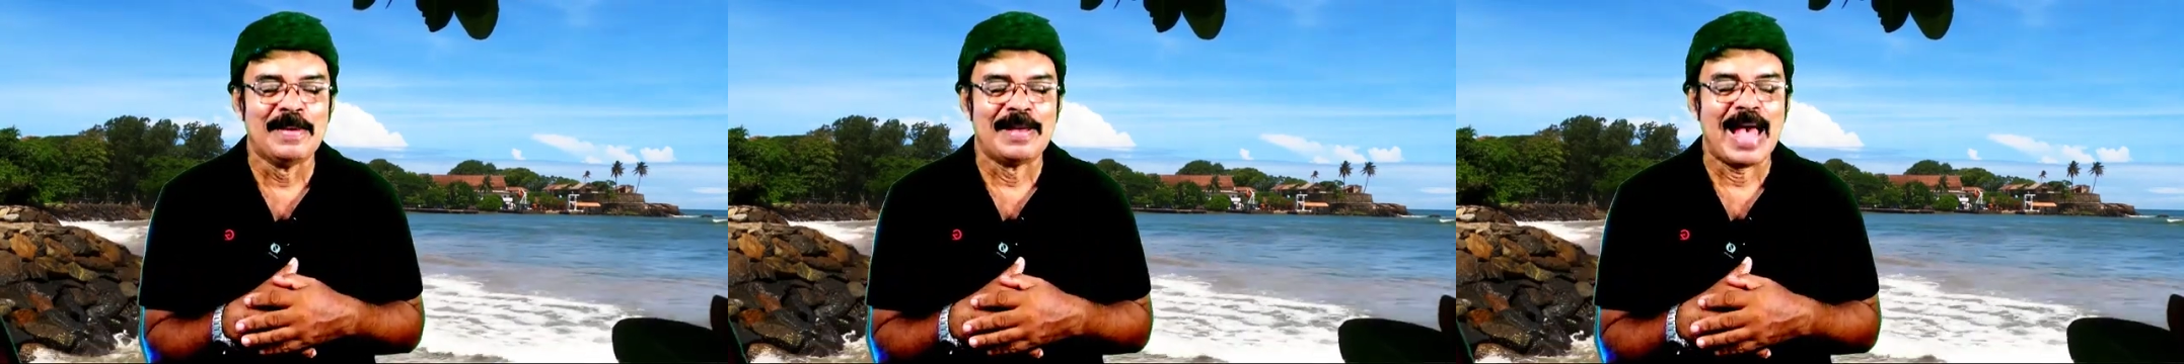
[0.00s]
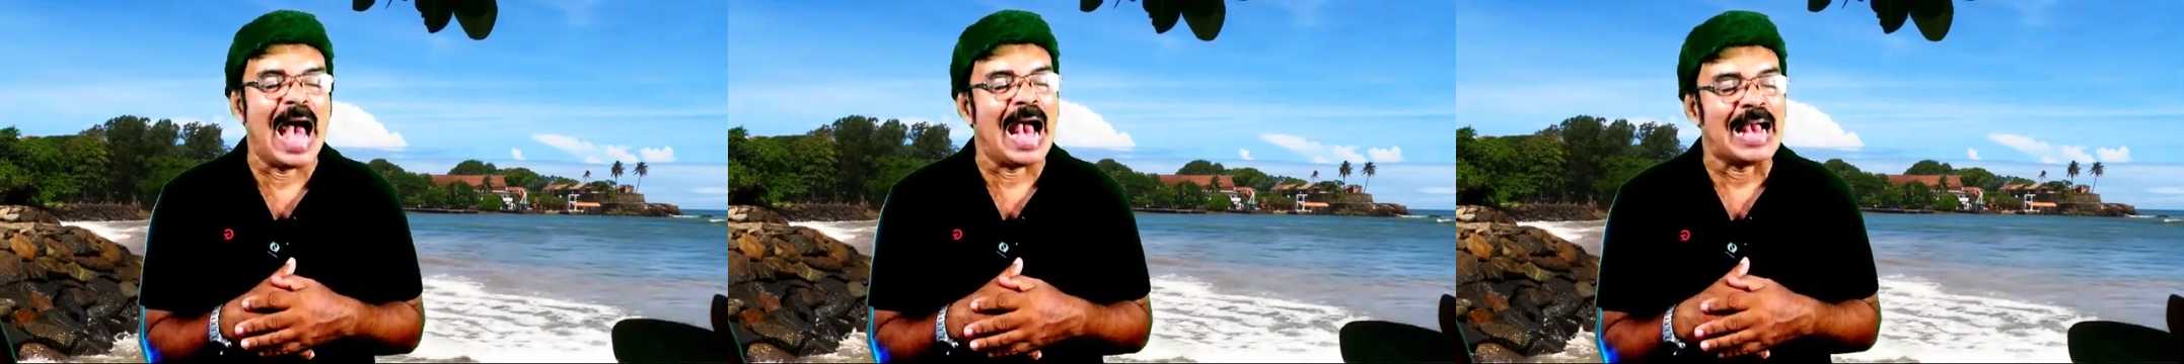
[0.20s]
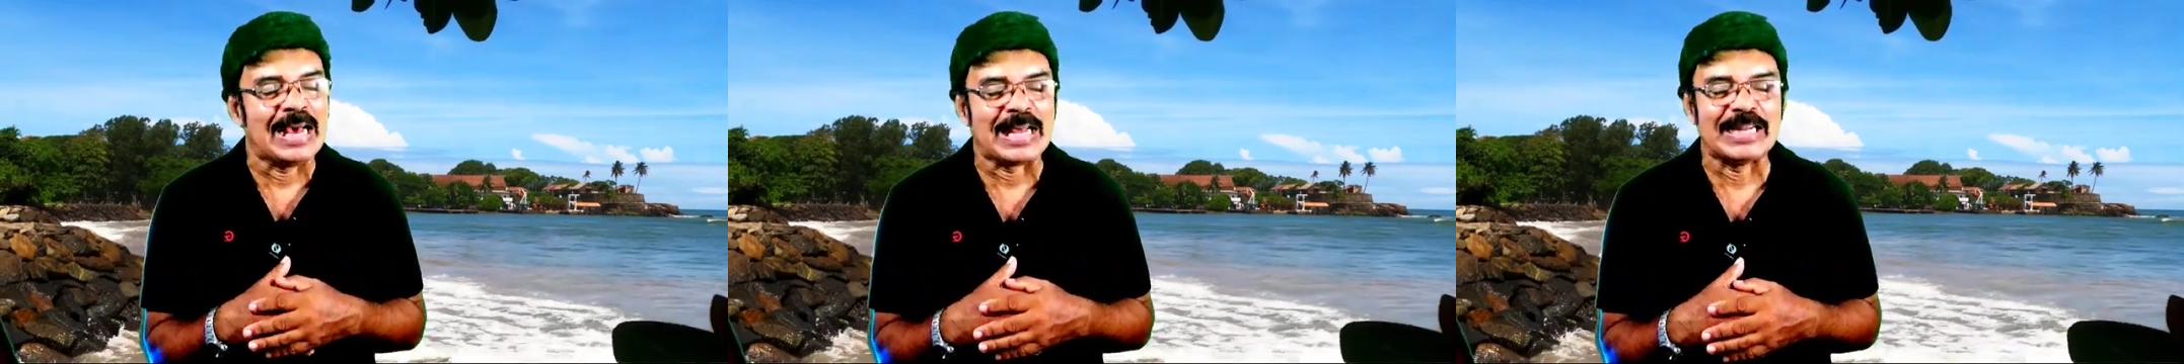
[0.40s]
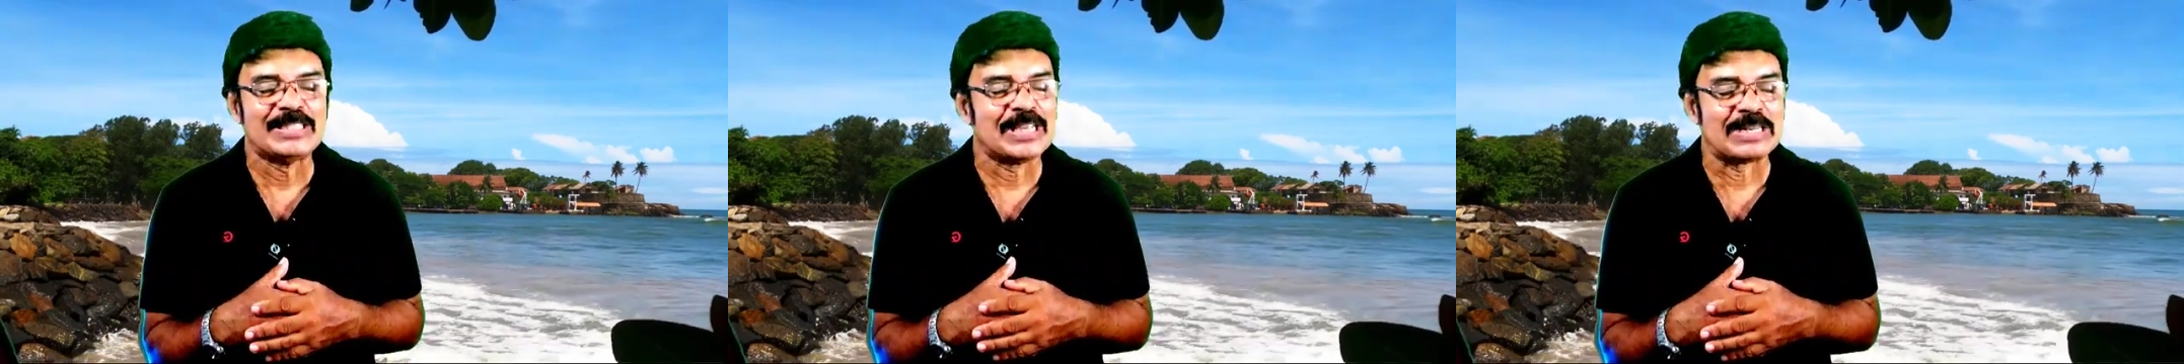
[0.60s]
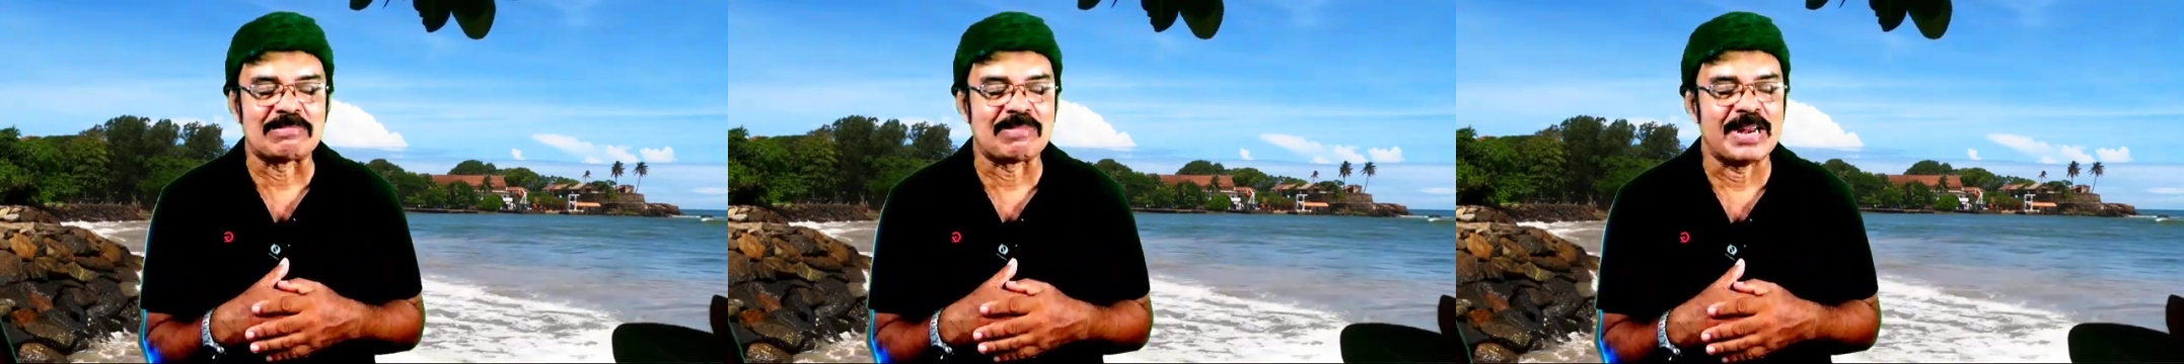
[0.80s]
angry
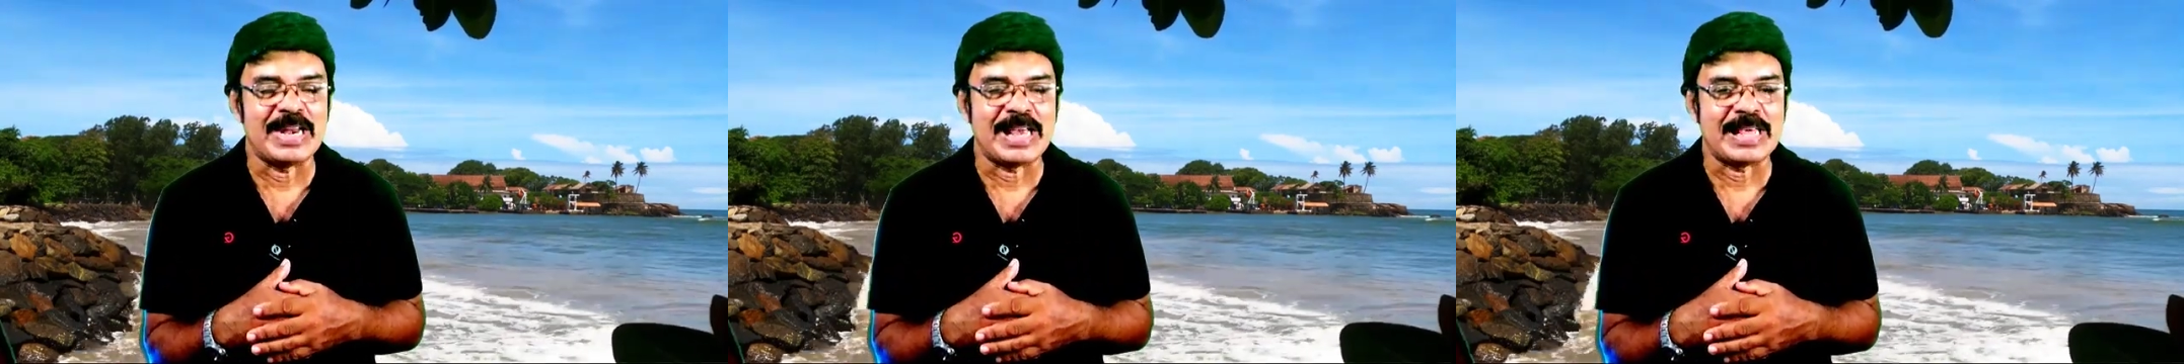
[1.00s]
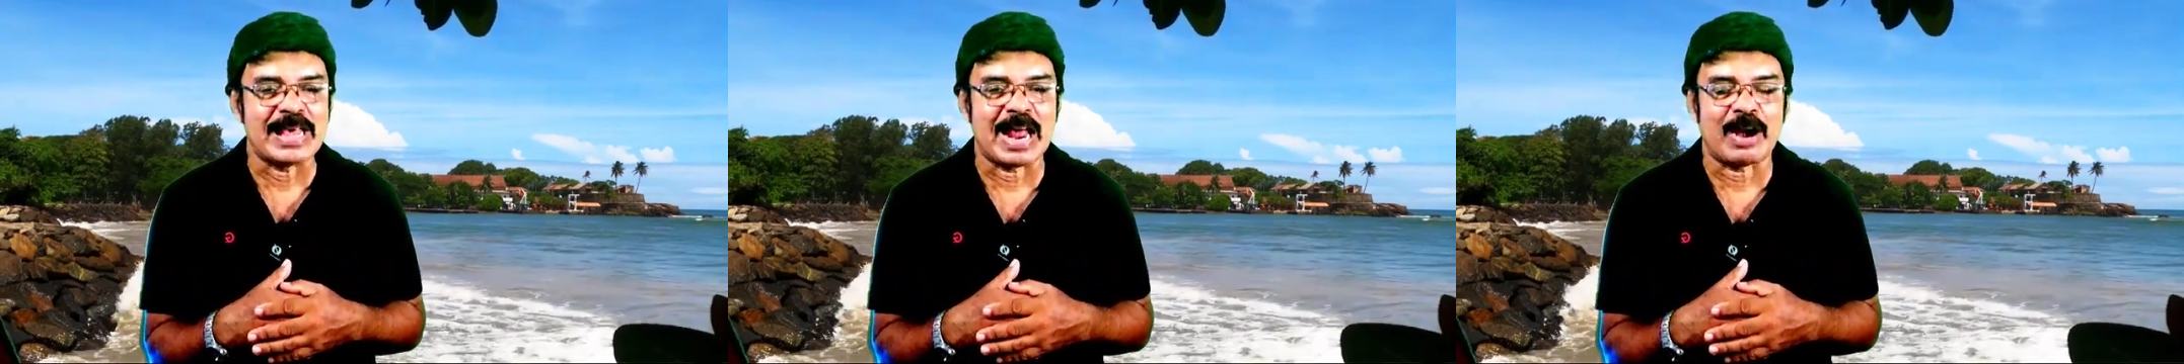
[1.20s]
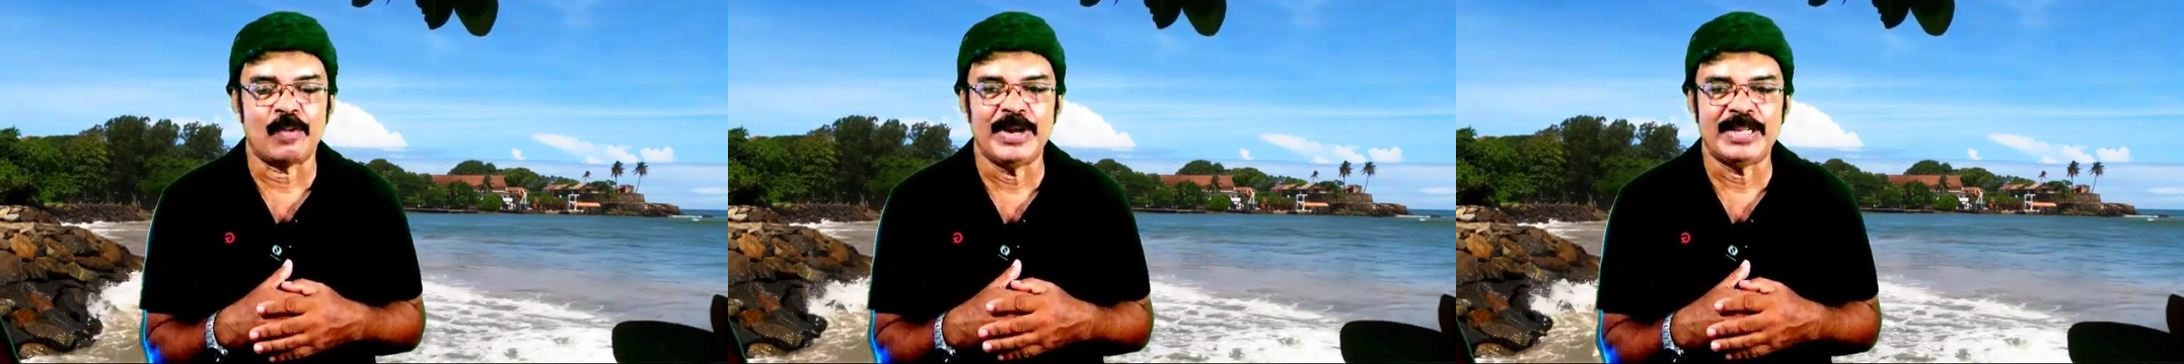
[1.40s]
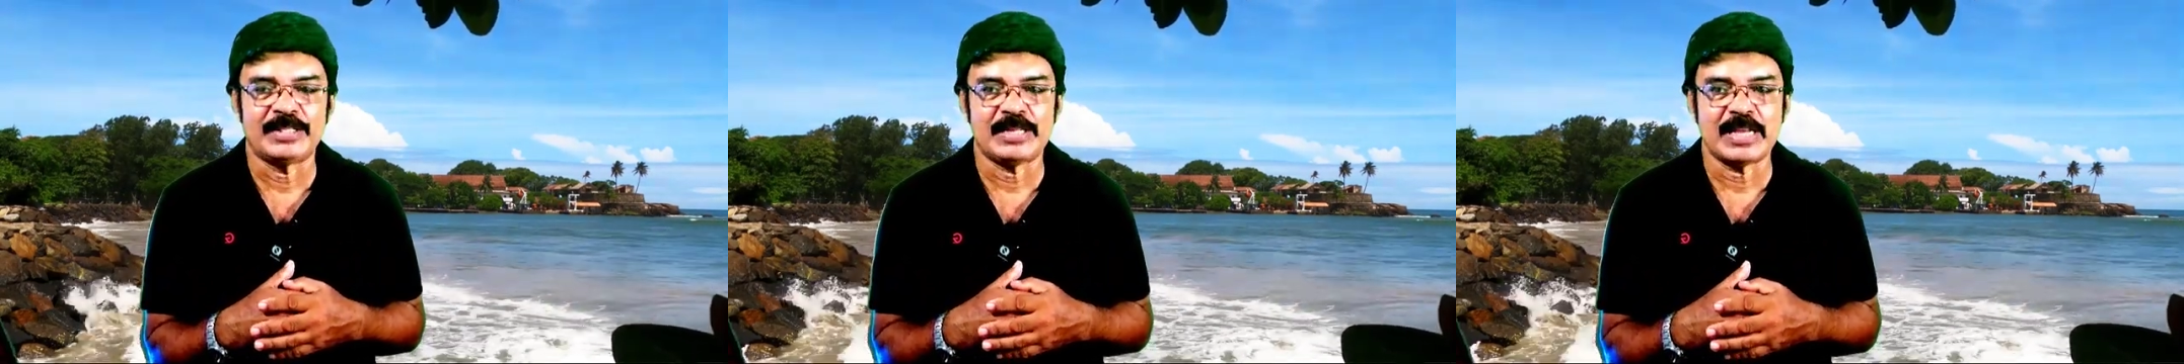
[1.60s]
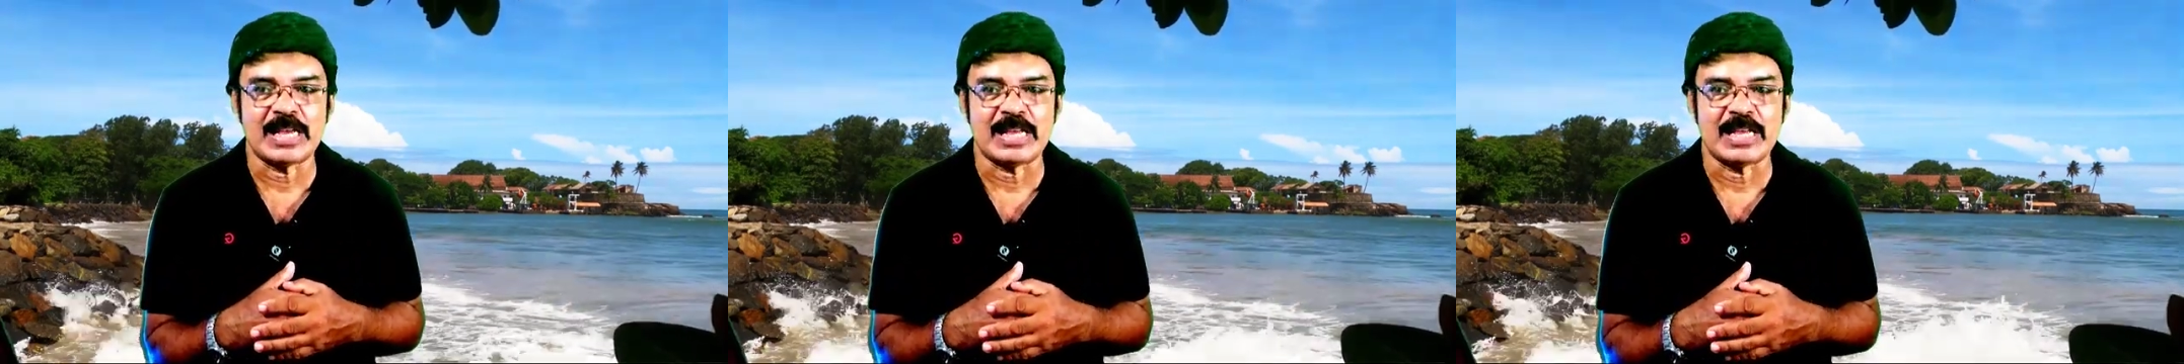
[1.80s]
generally that we see.